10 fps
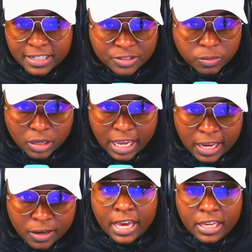were
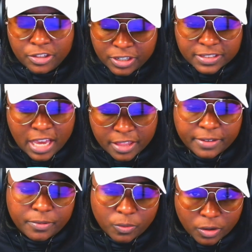loud, and you could tell they've
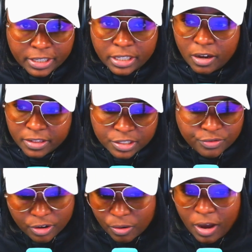been working on this
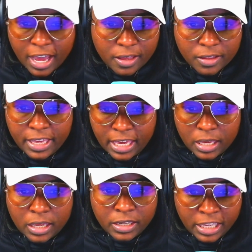for a while,
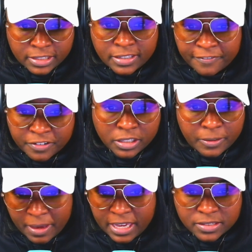and it definitely
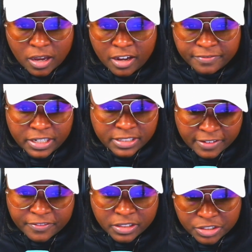pays off, and it
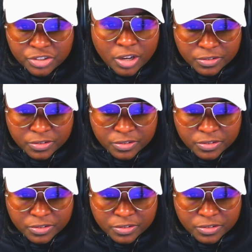definitely shows